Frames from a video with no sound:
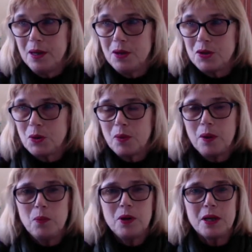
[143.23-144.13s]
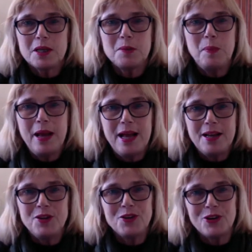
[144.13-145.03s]
So it would
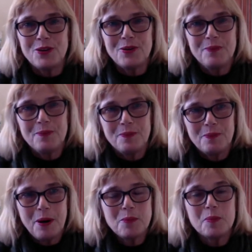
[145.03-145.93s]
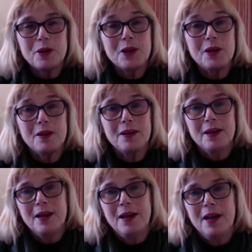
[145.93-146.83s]
expand your probably
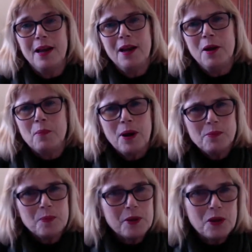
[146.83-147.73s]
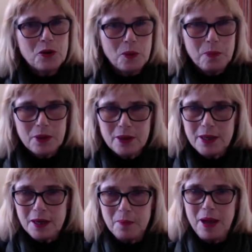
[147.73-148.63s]
your
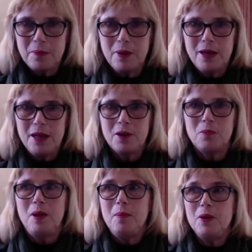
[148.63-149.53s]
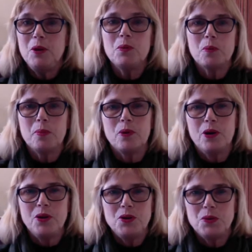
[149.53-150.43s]
ability to make money, or maybe you were born
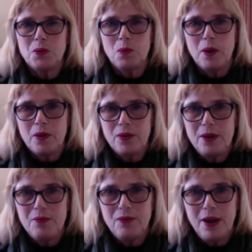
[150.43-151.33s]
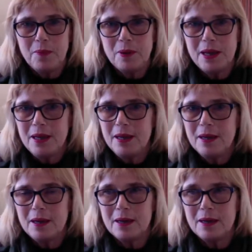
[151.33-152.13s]
into a wealthy family,